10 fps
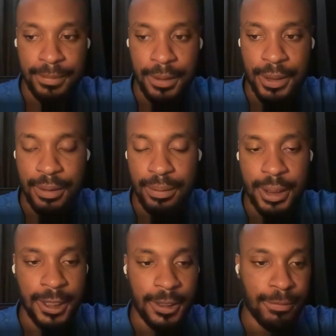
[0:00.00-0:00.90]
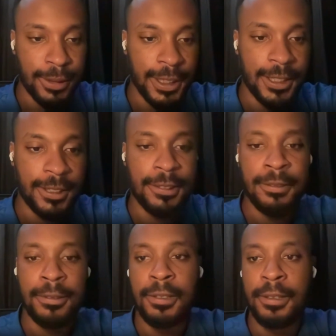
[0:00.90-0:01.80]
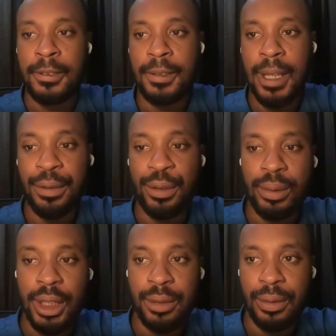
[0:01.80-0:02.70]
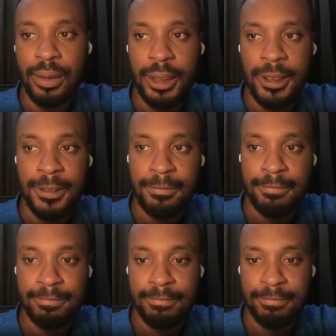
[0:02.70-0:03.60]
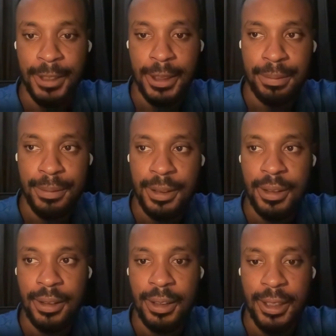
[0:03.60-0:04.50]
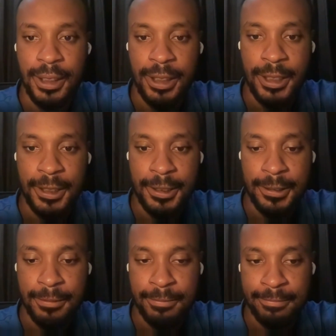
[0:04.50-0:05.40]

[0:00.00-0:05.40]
everything we need. So have a good one, everyone. See you in the next class.